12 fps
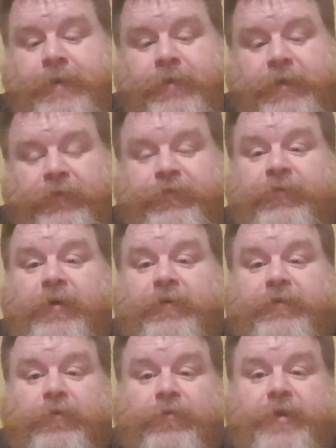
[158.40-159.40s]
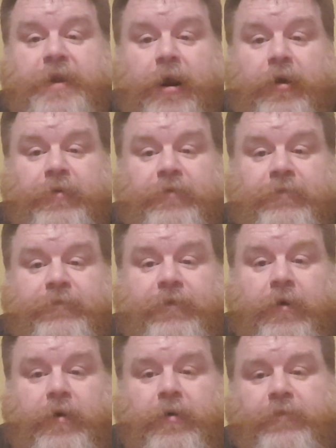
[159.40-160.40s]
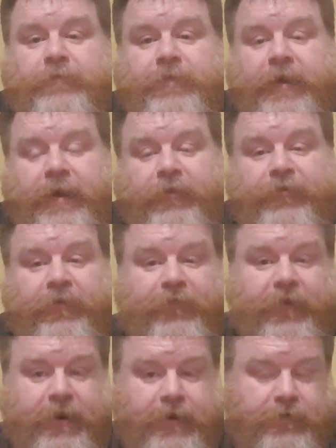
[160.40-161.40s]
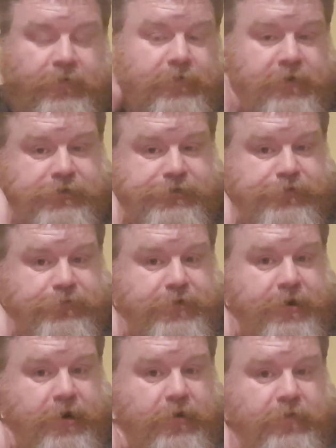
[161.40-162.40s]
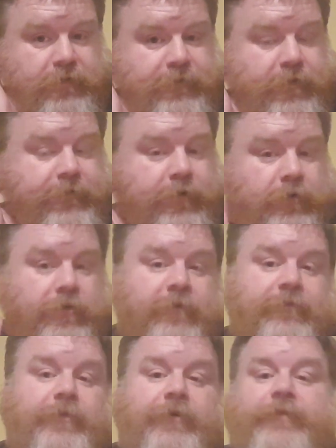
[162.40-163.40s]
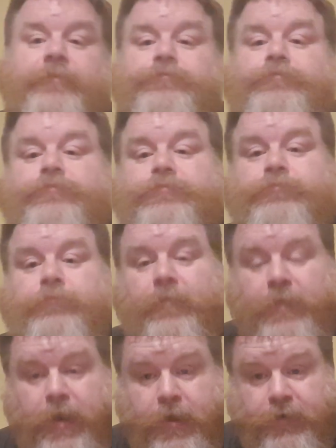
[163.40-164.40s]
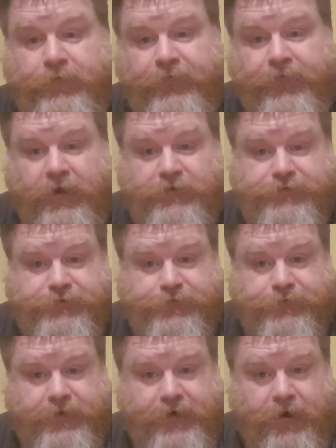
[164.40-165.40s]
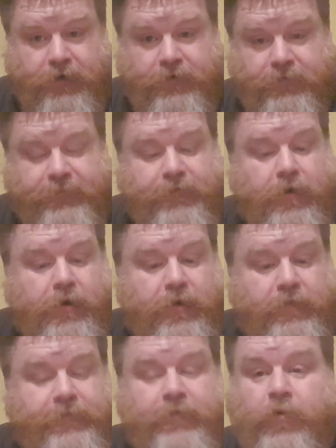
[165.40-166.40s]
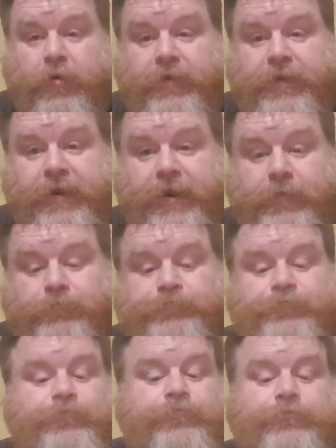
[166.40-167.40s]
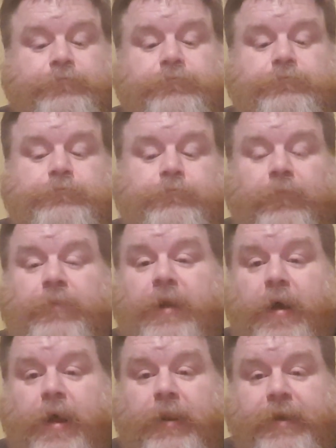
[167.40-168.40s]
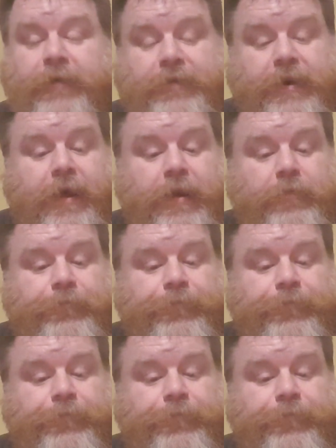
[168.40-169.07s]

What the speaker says: that does not suit the narrative of the HSE, it does not suit the narrative of our government, and it does not suit the narrative of RTE. I'll get to that.